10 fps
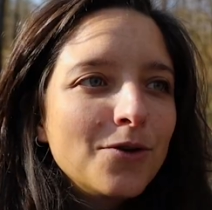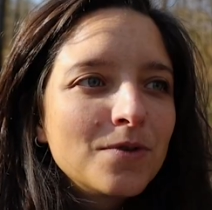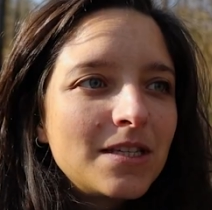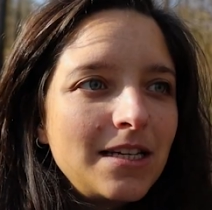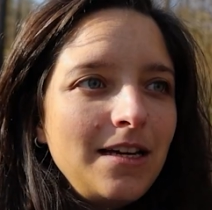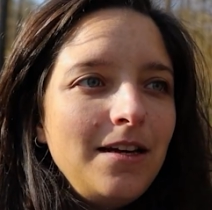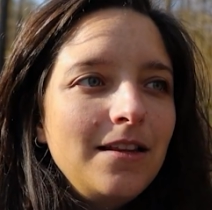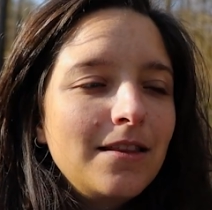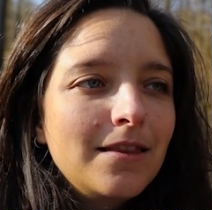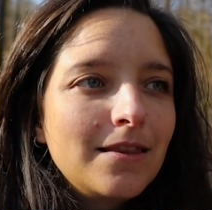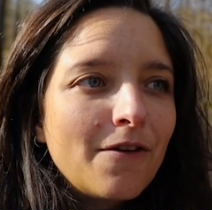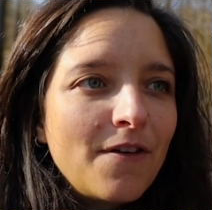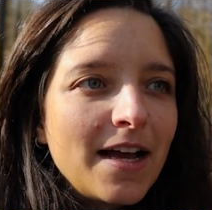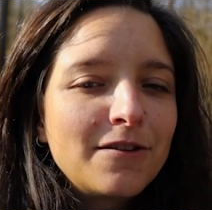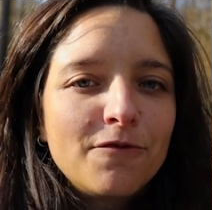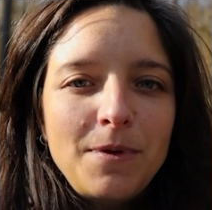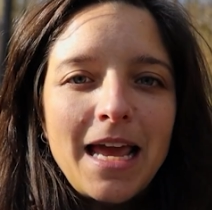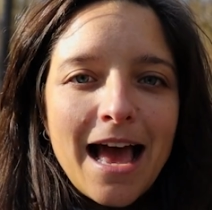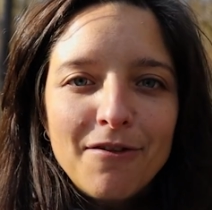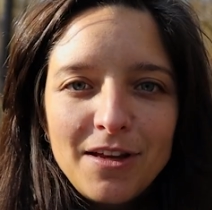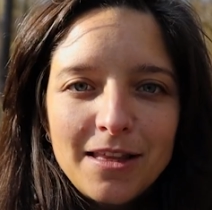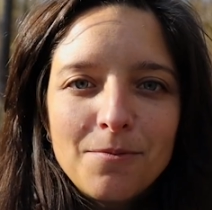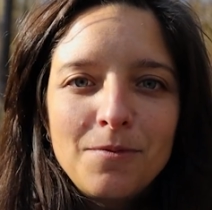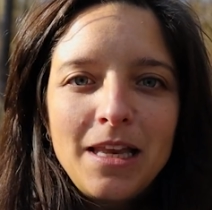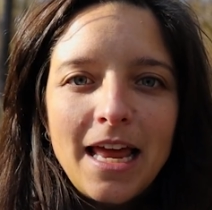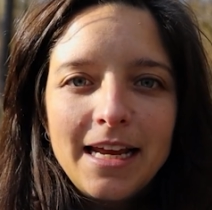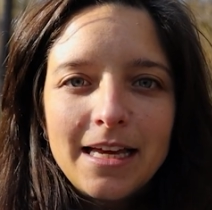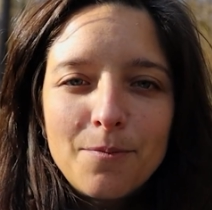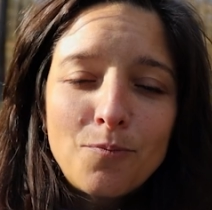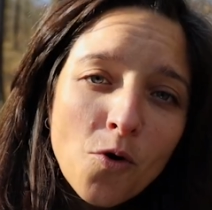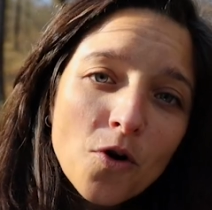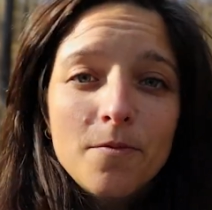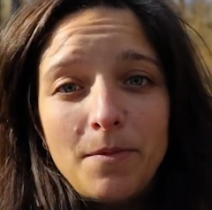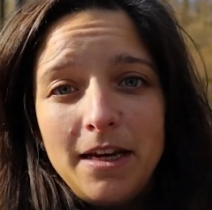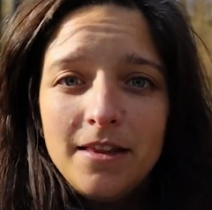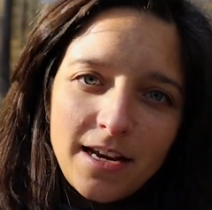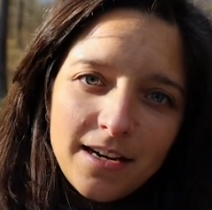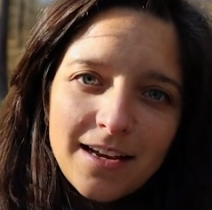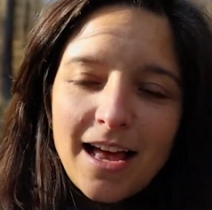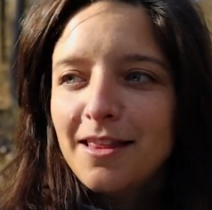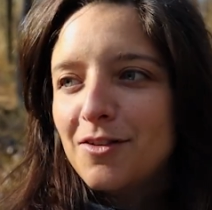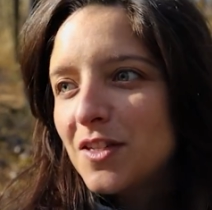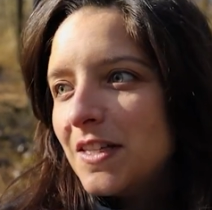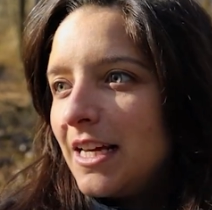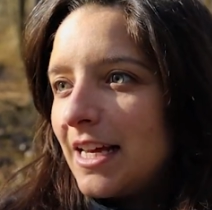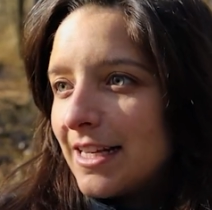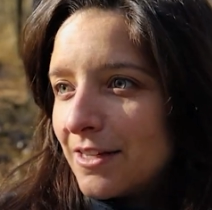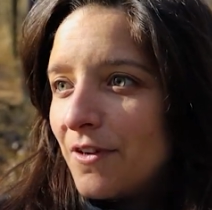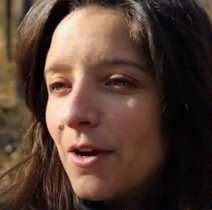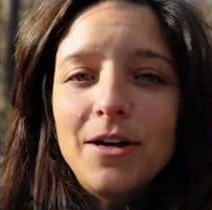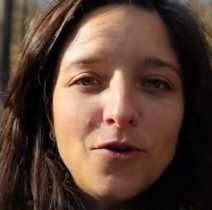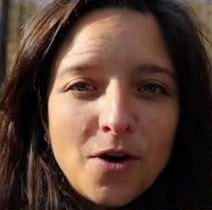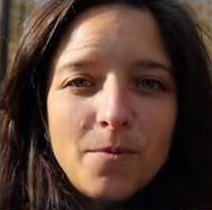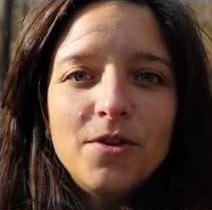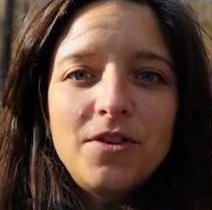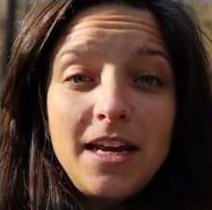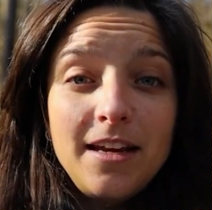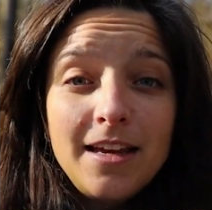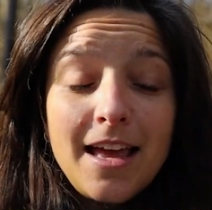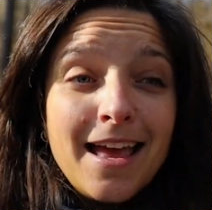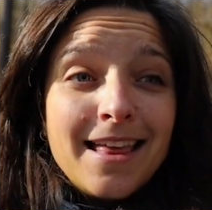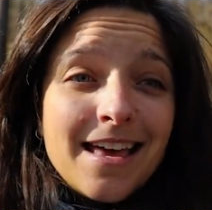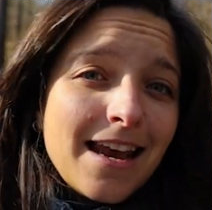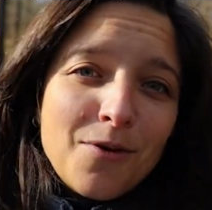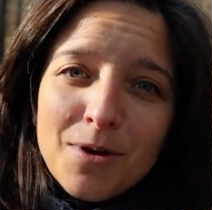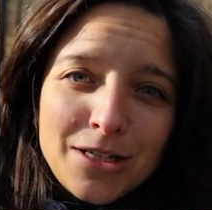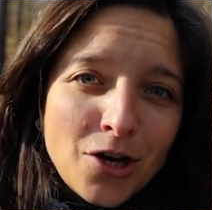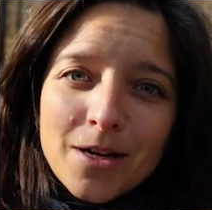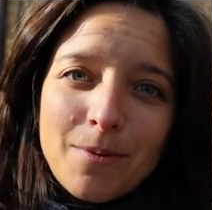I don't see the fact of me having them like a poor me thing. I just see it as a very normal thing that I want to talk